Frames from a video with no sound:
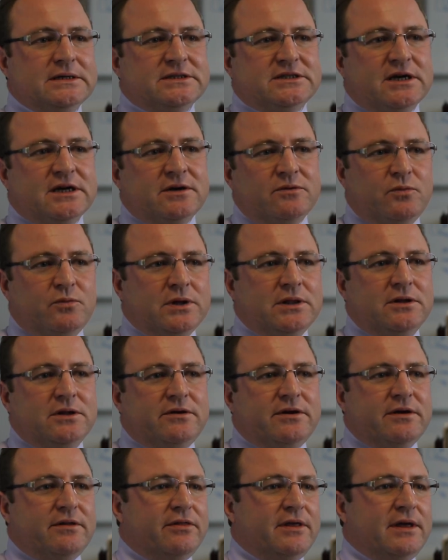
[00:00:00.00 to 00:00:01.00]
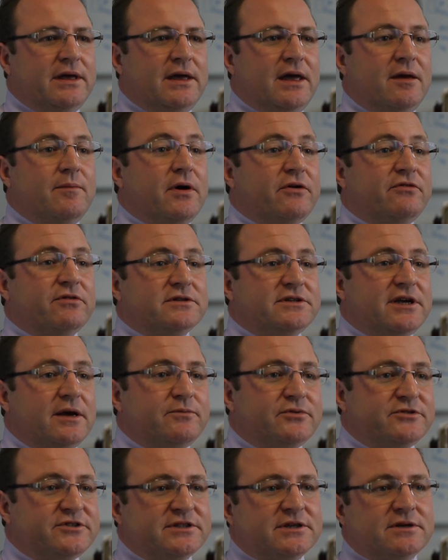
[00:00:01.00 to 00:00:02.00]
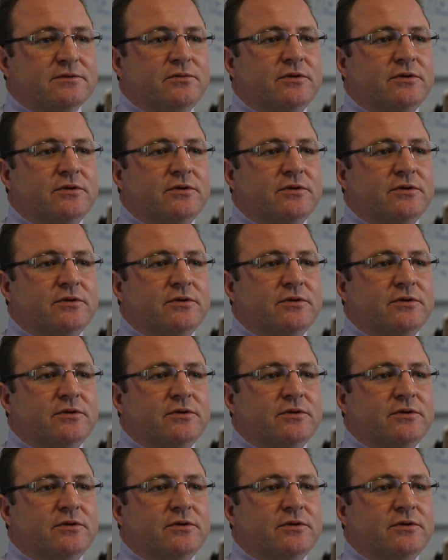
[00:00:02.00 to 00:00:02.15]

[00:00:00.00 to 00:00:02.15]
So we'll look at the emotional temperature.